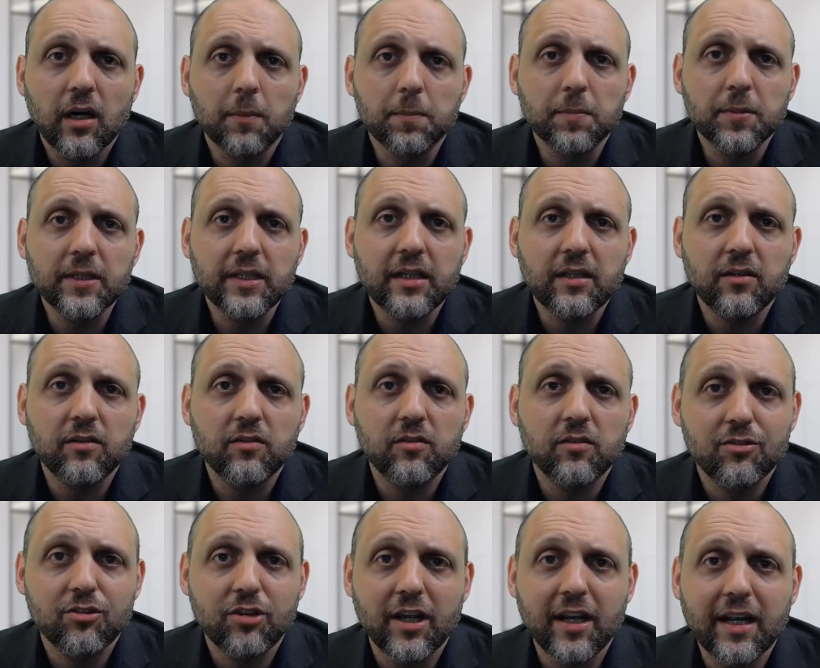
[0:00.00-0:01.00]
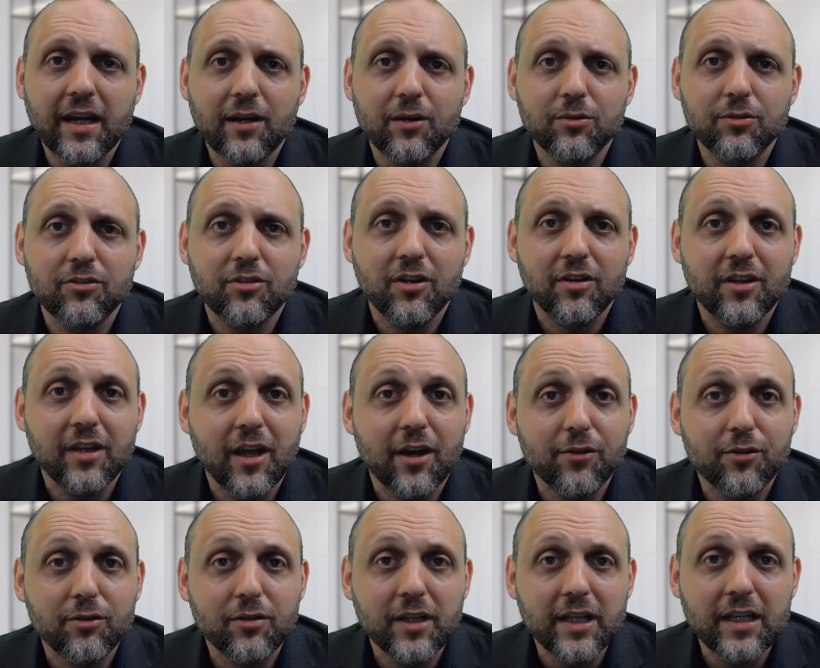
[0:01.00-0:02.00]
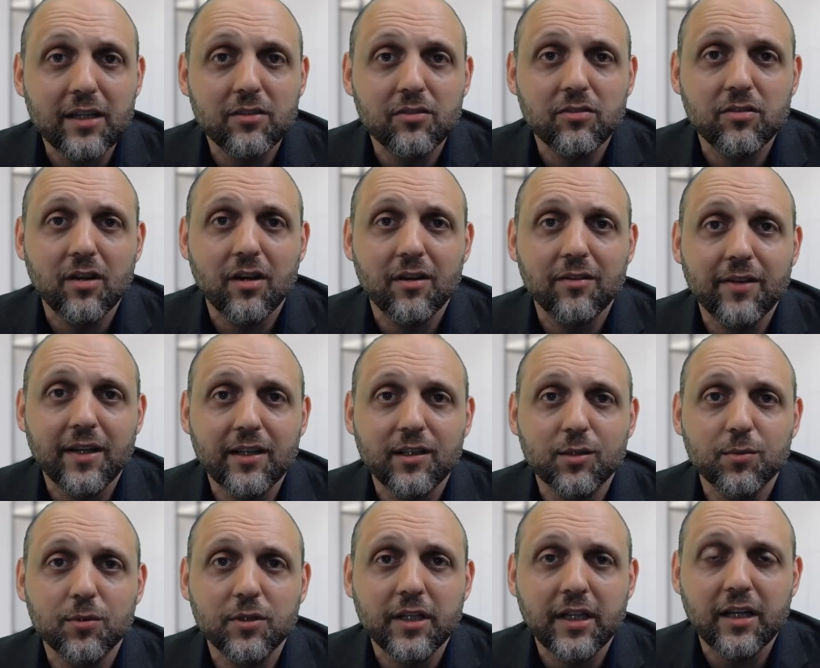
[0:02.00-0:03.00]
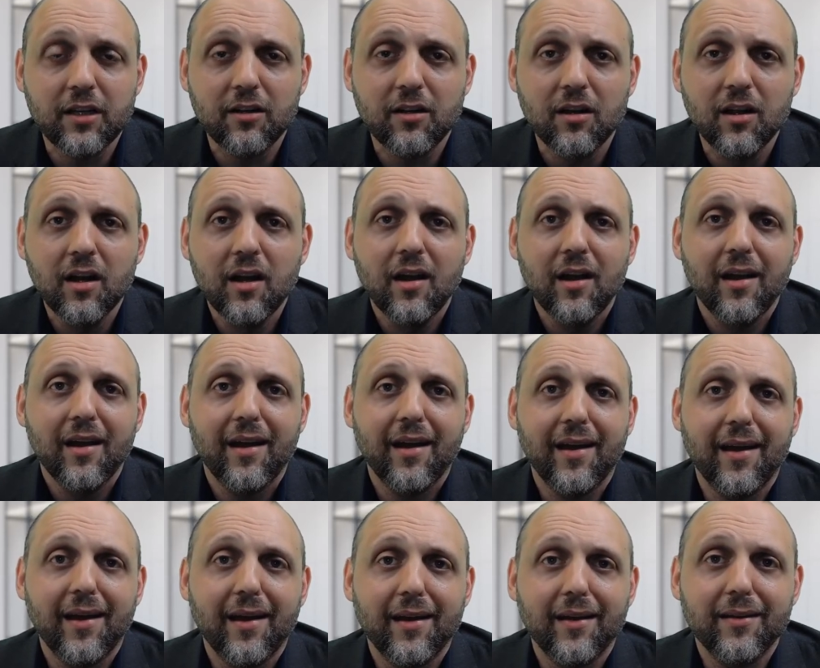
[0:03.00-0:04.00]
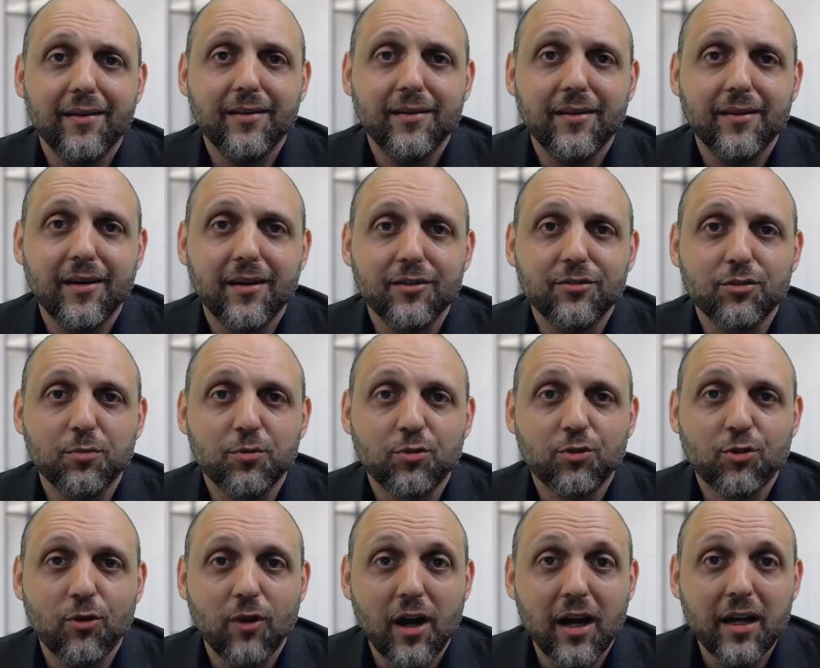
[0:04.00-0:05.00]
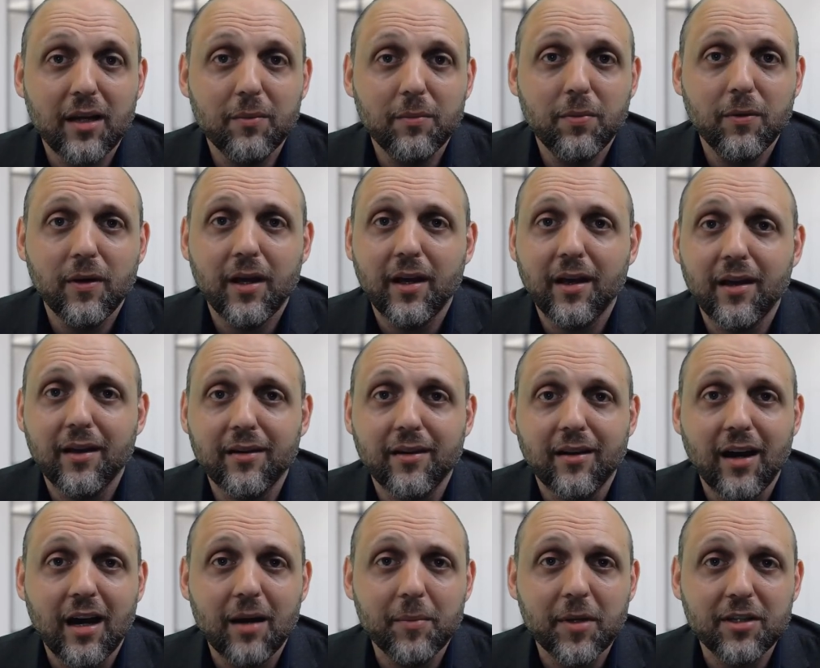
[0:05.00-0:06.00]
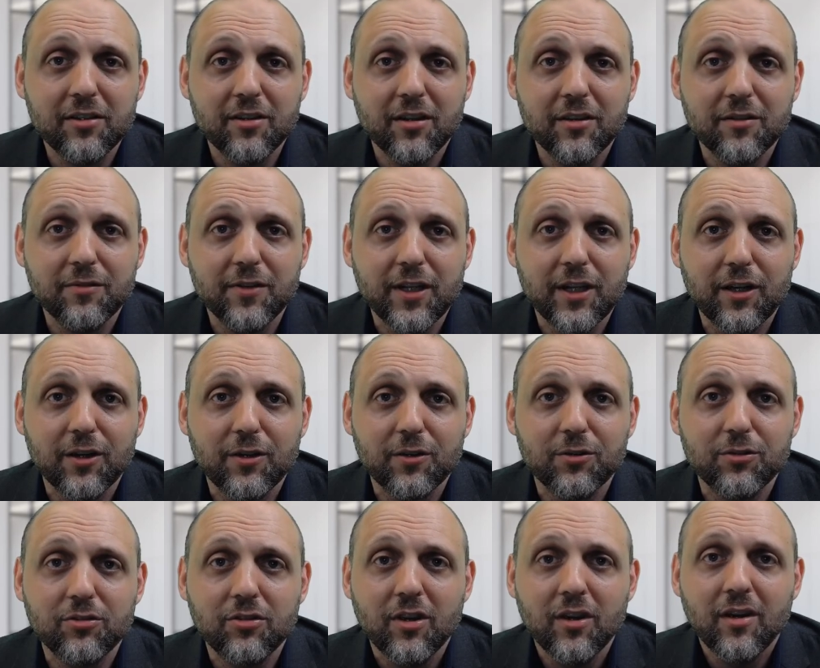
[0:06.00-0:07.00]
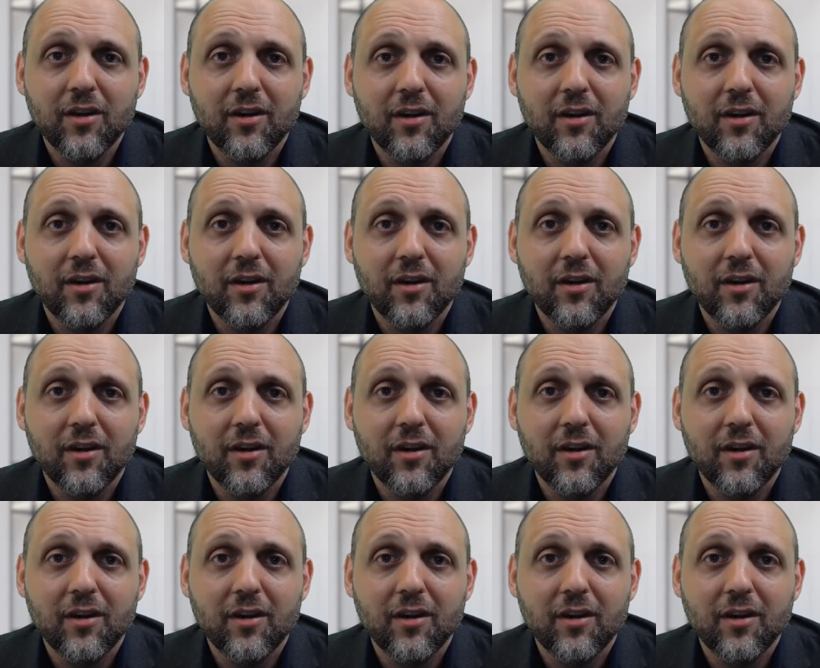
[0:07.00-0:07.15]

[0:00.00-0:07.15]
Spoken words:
Please check out the other links available here, and subscribe and comment on the videos.